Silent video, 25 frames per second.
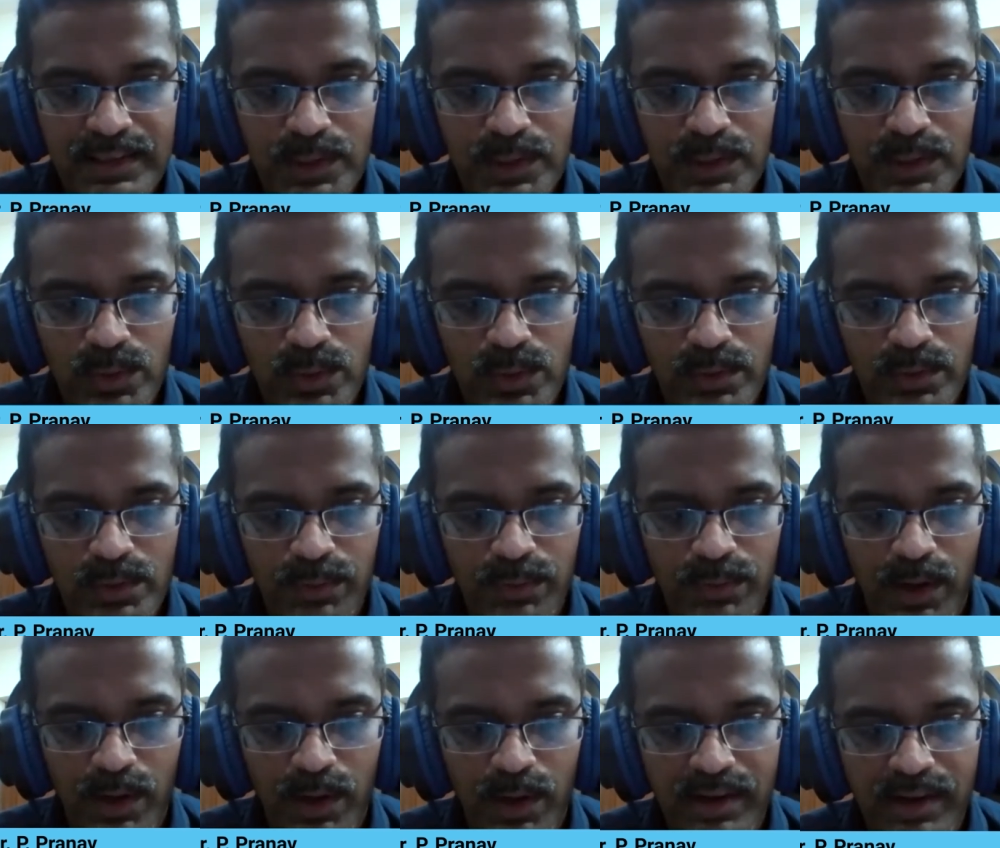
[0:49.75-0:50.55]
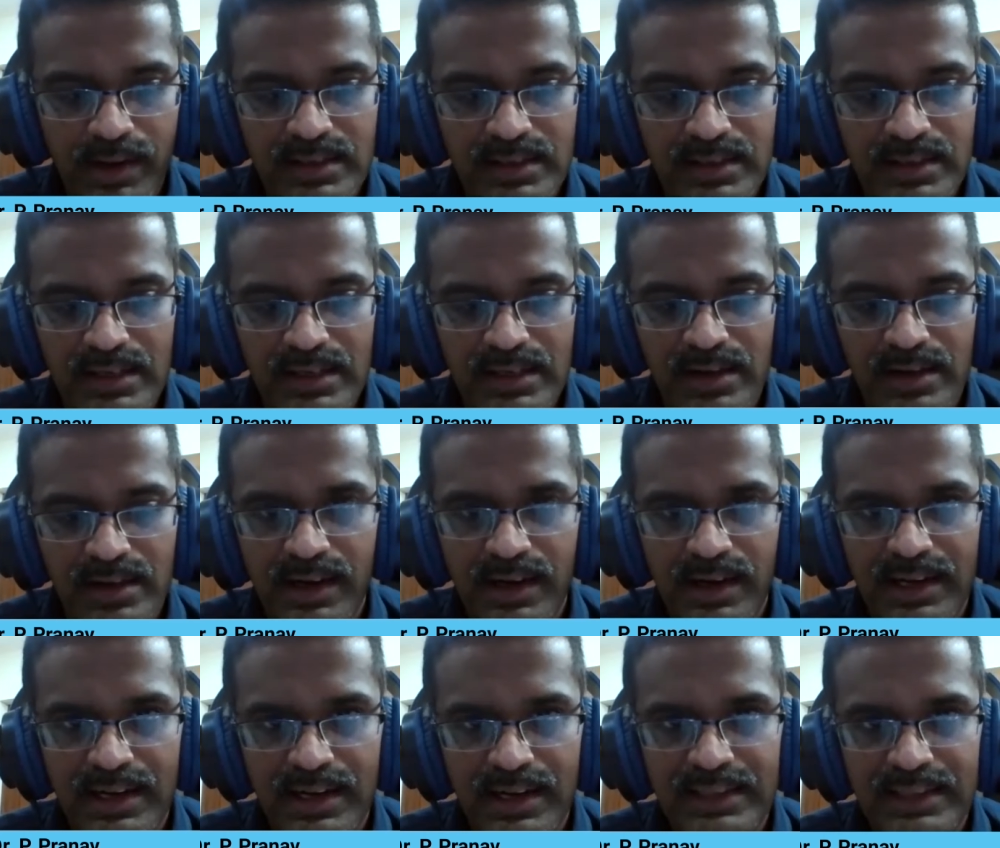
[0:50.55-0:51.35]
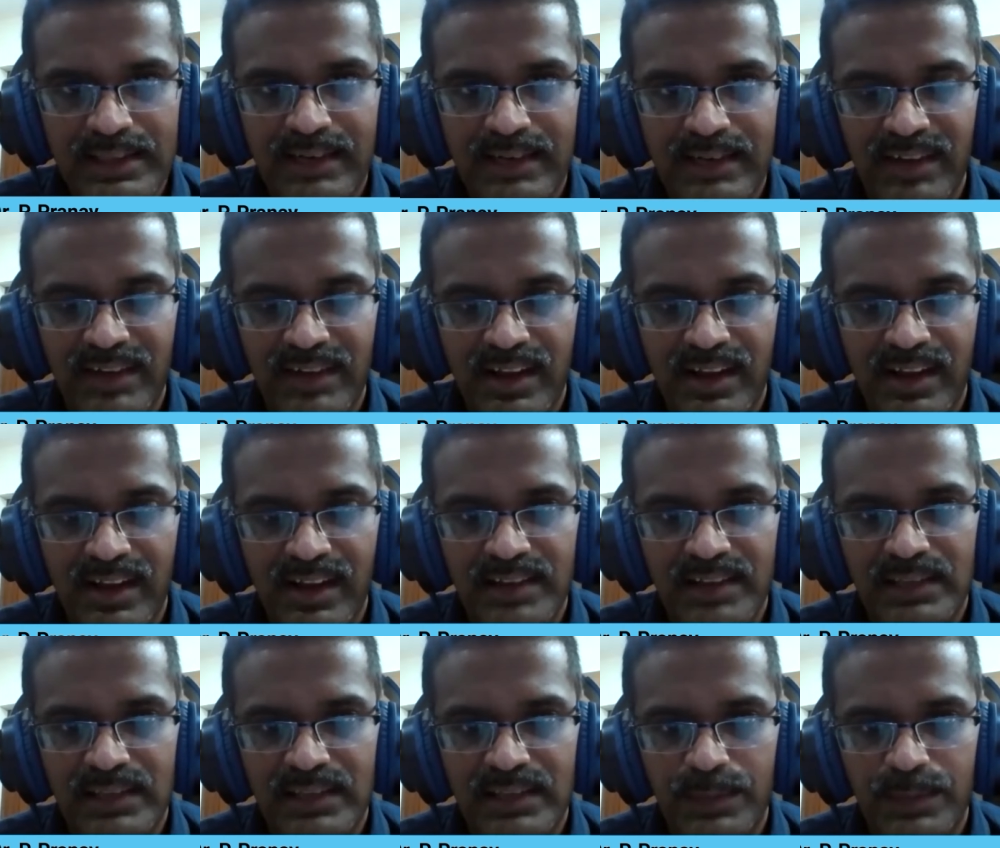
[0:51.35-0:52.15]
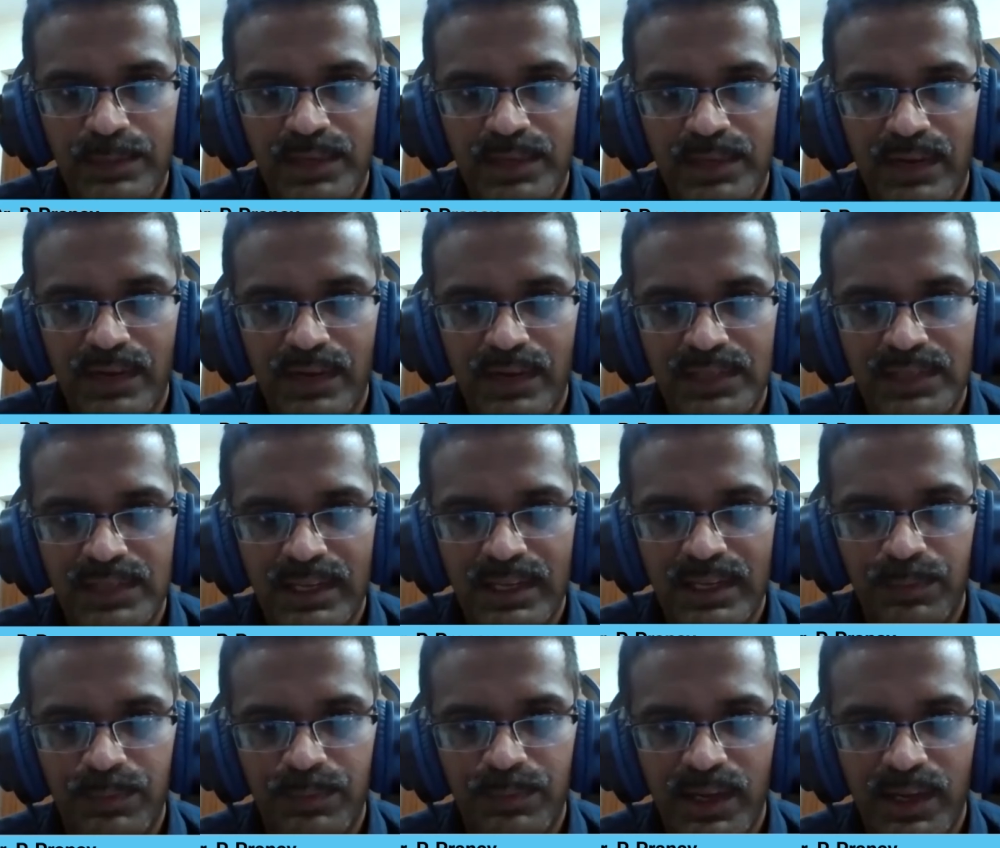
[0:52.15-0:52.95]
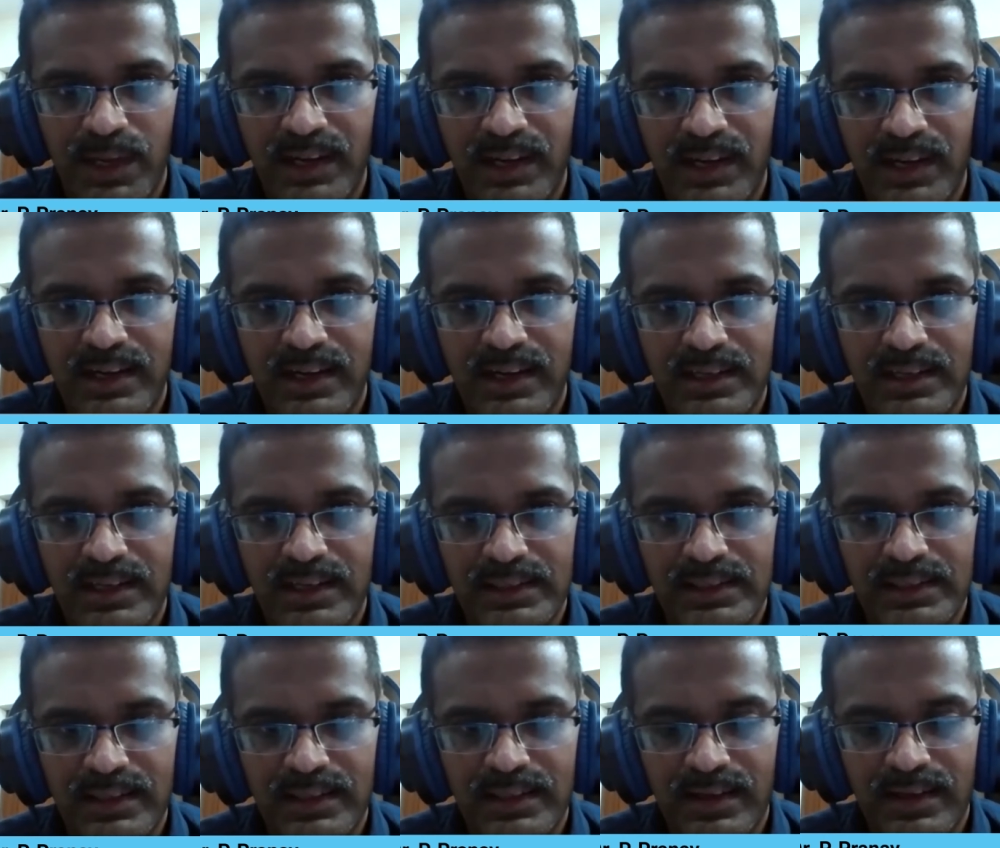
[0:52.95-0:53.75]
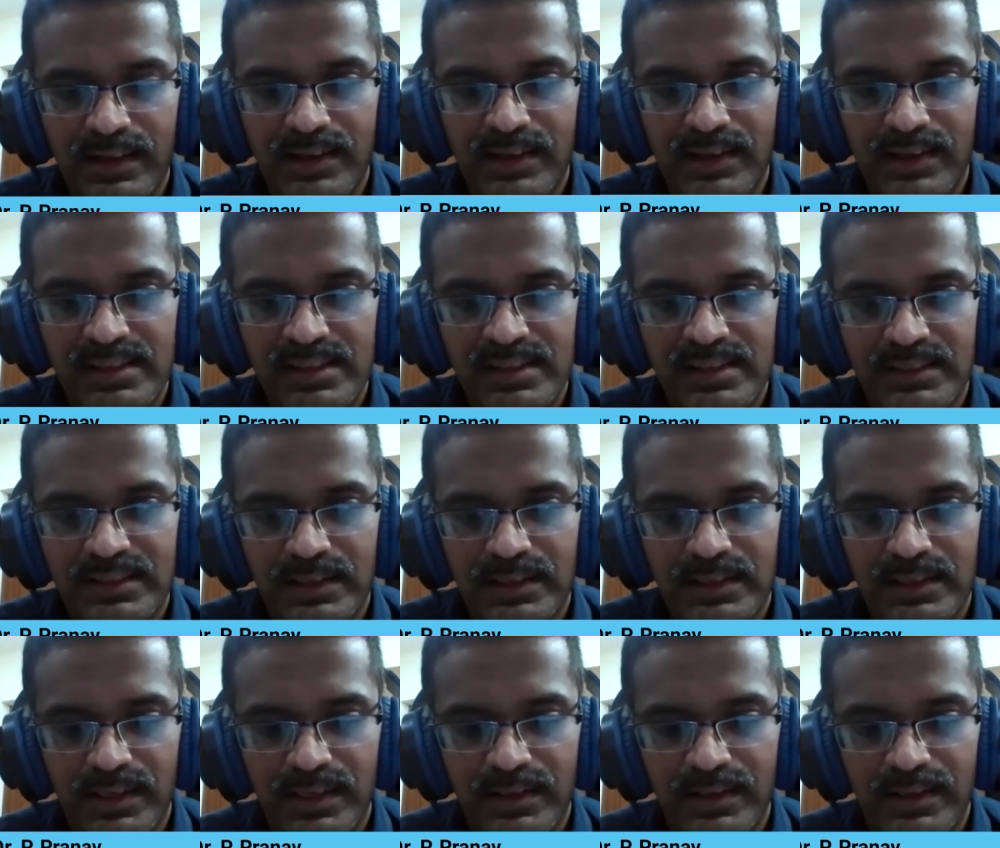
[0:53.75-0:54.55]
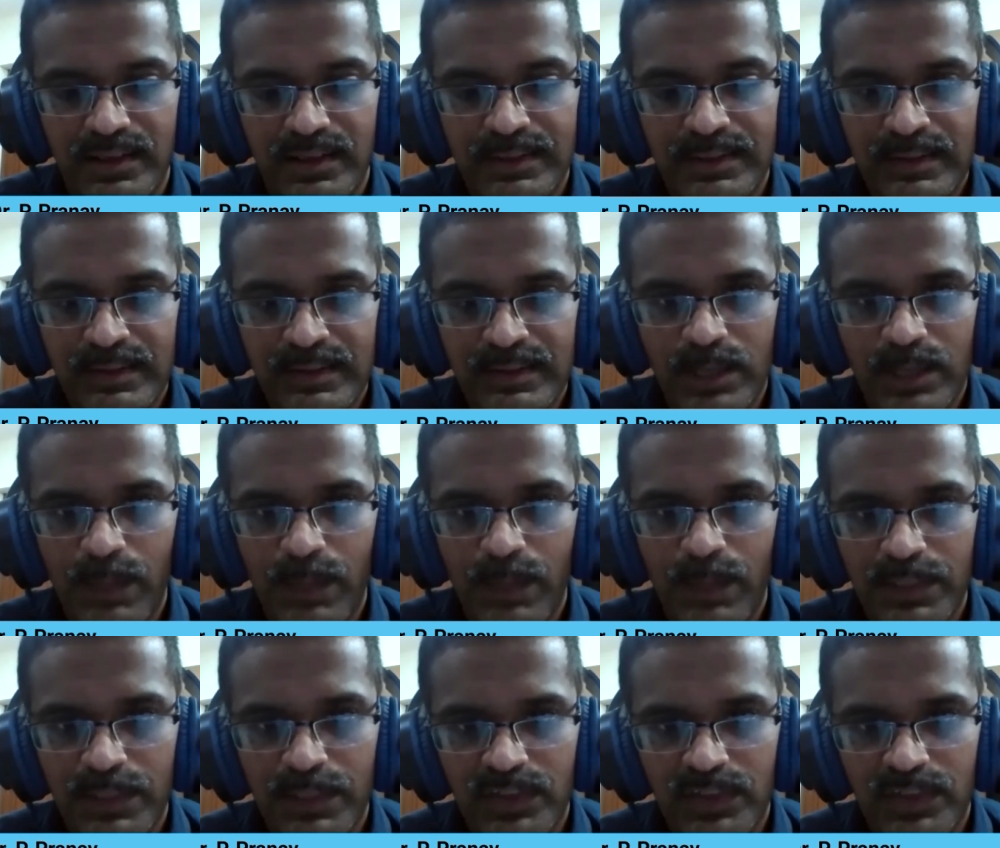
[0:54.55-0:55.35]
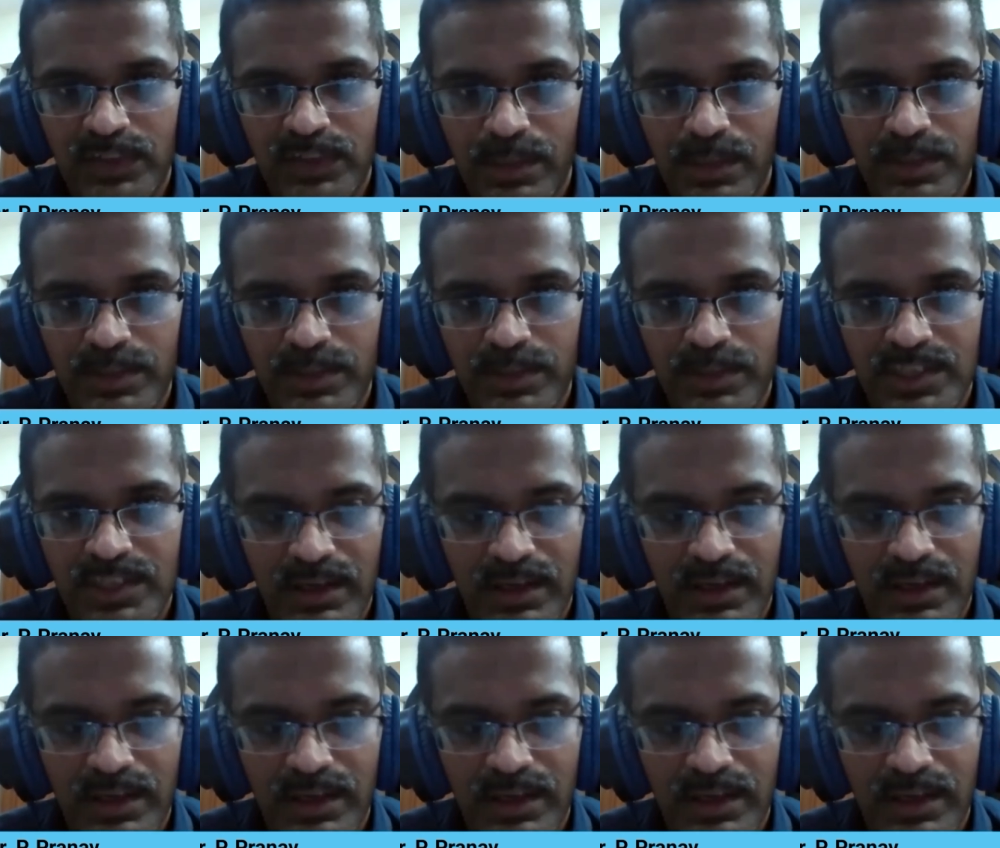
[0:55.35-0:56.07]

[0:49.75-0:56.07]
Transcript: two, blockage in the artery that will cause rupture of the plaque and causes the thrombus formation;